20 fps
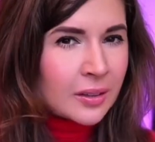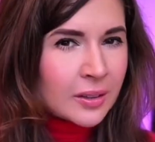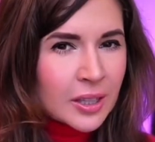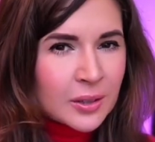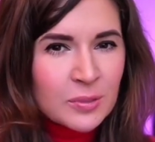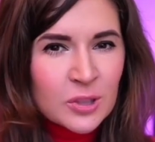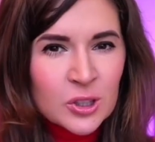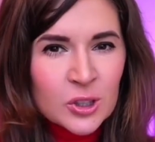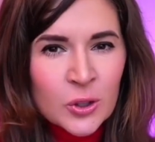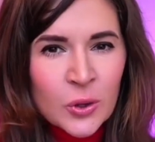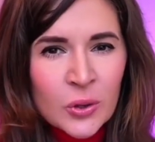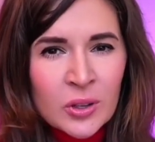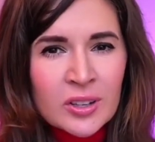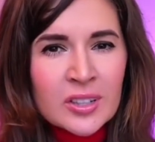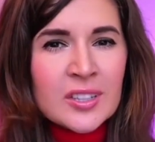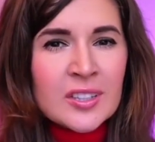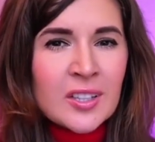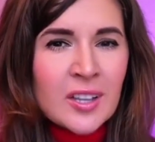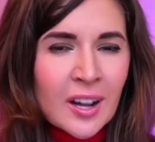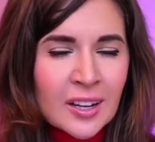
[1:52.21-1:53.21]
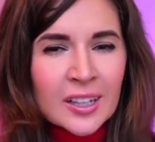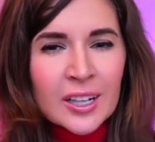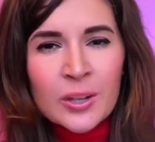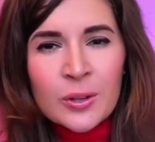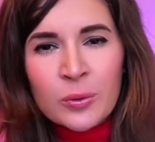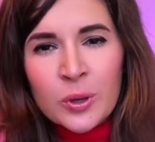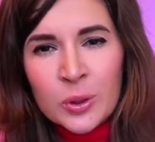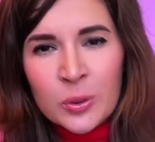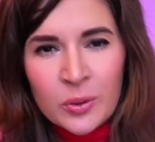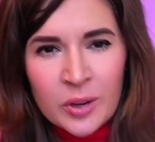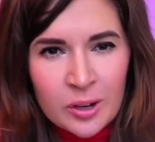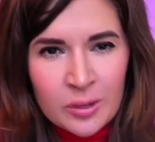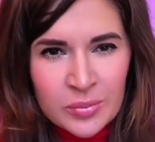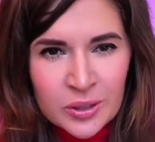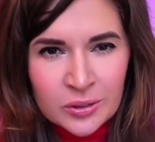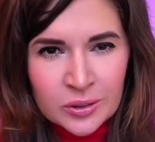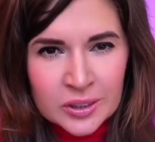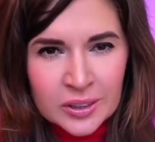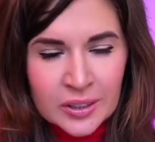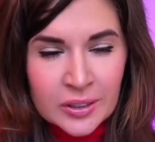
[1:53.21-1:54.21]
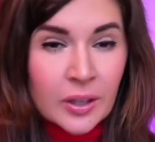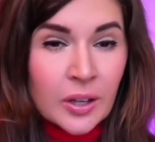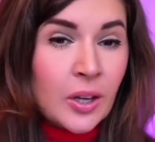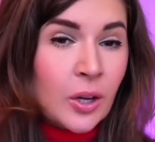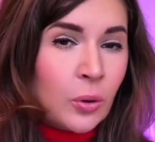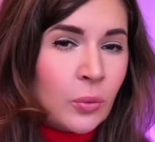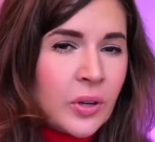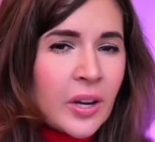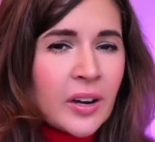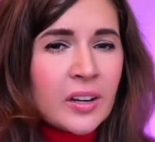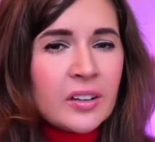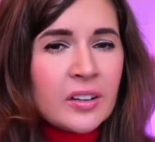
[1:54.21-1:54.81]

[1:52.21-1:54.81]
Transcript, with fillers: Let me show you exactly what we are building. We are